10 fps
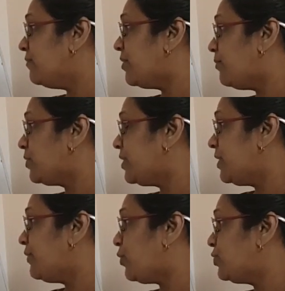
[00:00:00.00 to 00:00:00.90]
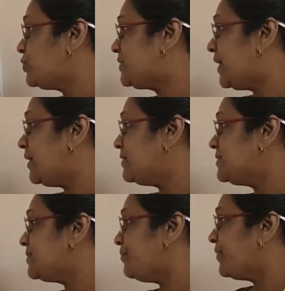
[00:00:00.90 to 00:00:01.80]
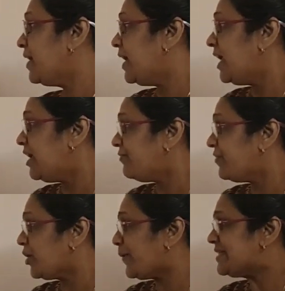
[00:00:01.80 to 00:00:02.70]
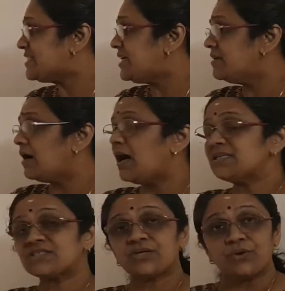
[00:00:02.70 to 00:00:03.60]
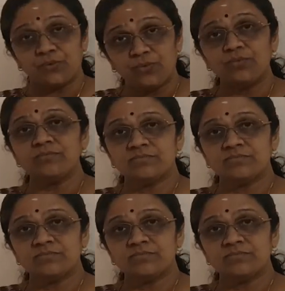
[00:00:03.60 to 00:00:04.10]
more thing I want to say is, if a question asks you,